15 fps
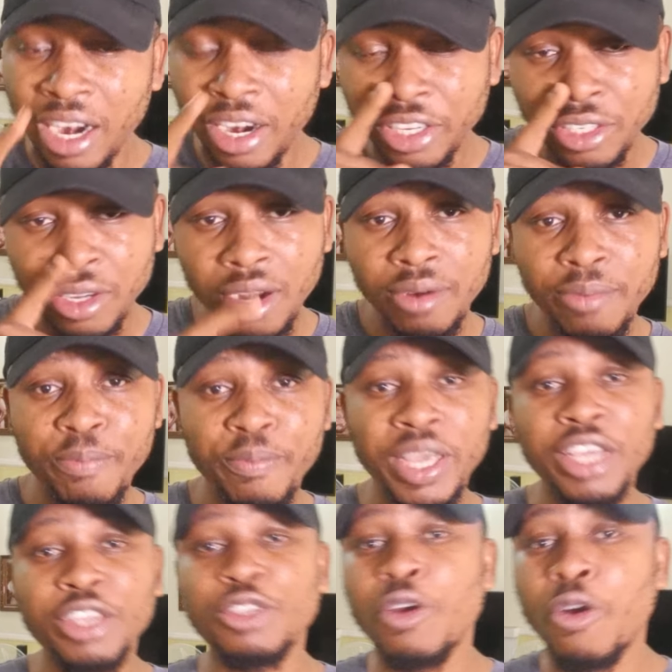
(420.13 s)
direction
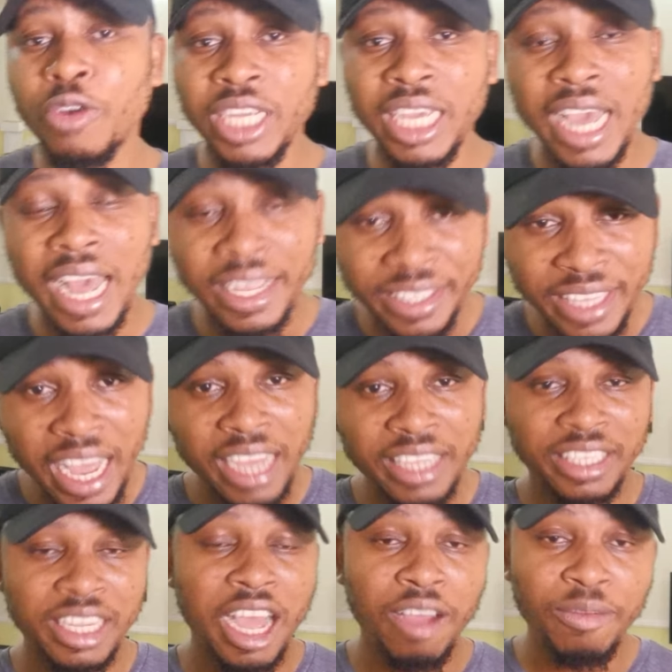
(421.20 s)
based on the
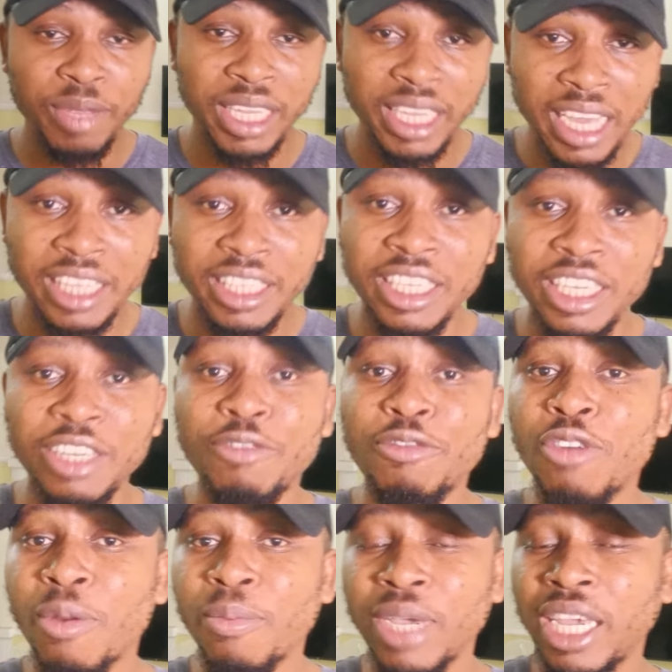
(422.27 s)
attacks I've been getting
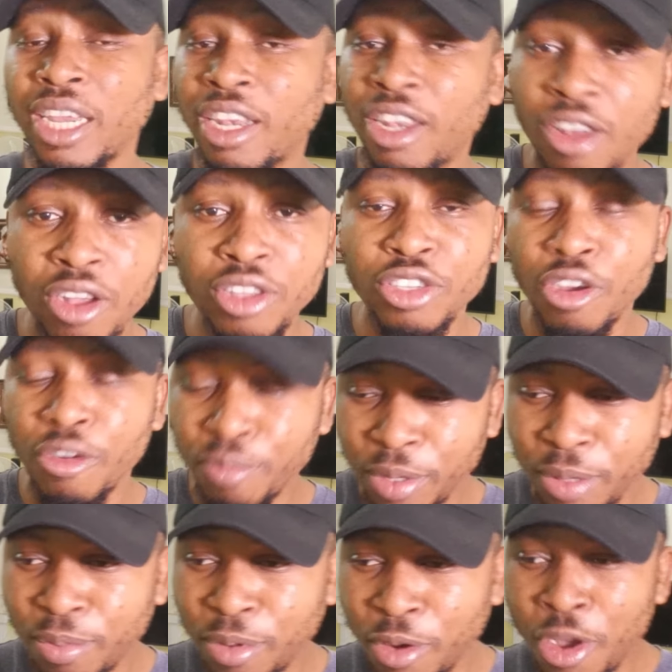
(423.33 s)
from a lot of
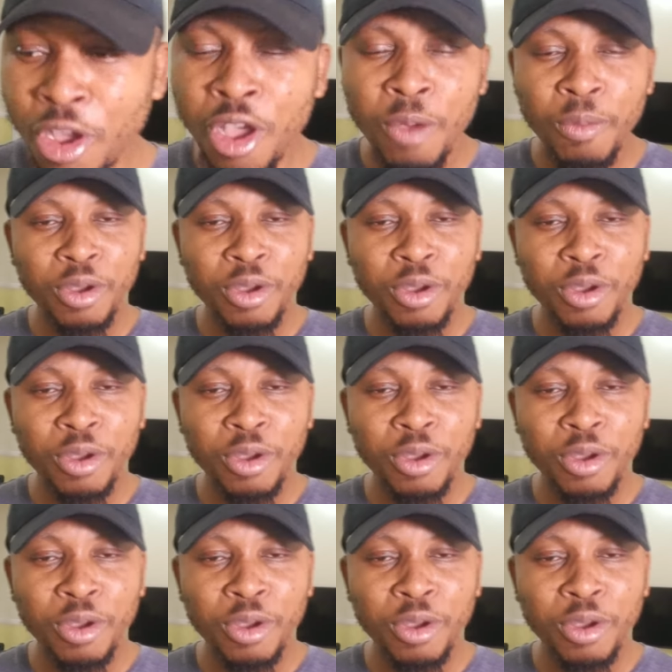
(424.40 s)
people,